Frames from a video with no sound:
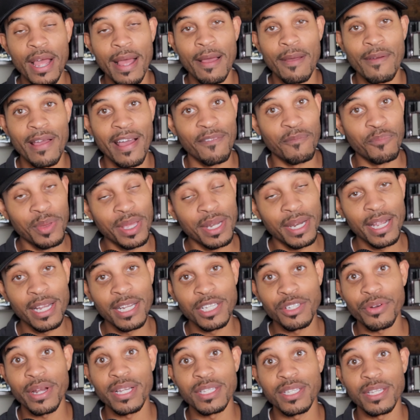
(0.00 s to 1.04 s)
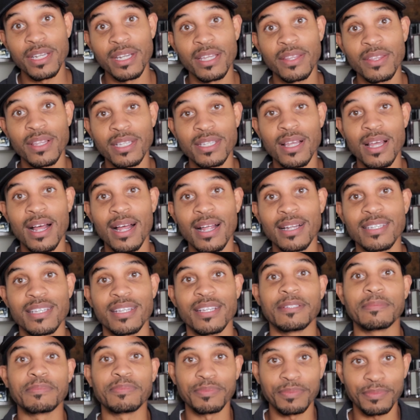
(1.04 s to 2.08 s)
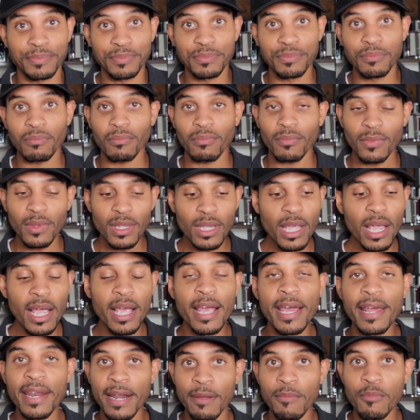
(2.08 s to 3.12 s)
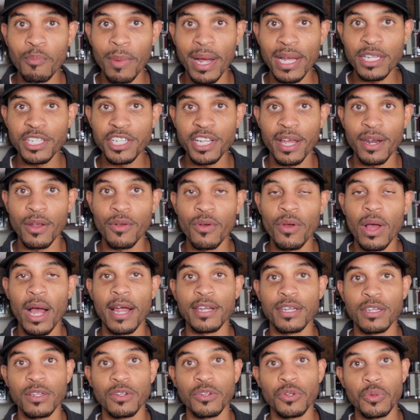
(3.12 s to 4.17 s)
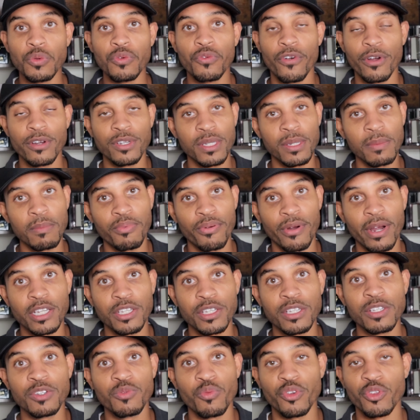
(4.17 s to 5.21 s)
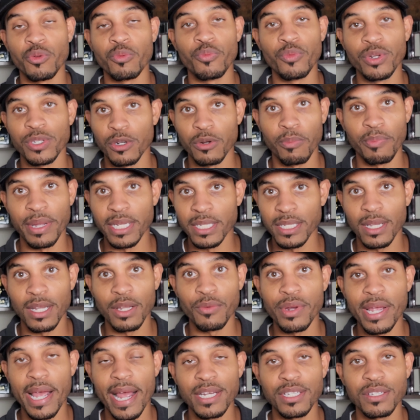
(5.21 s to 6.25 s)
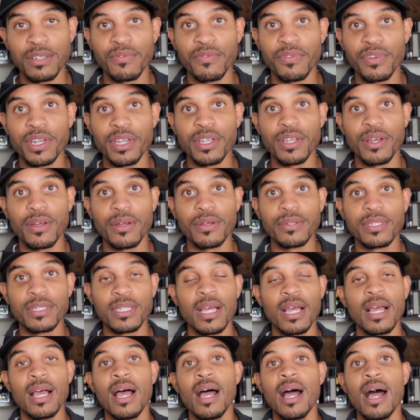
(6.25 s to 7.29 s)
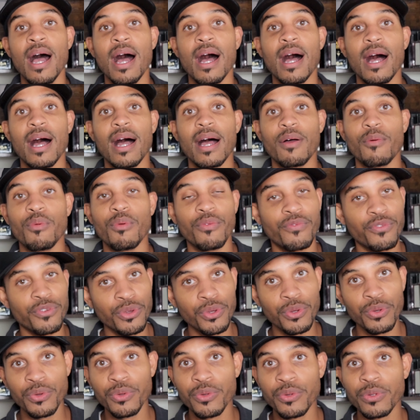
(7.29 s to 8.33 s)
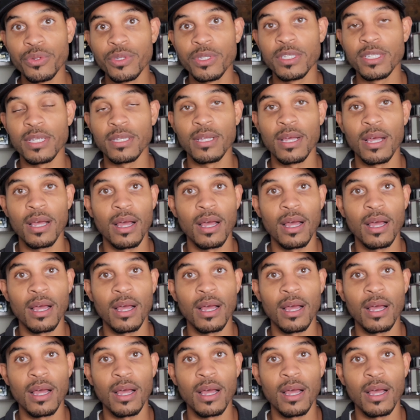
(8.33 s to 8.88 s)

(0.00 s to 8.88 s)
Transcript: have been interested in this content. And at my channel, I do first impressions, which are basically reaction videos, reviews,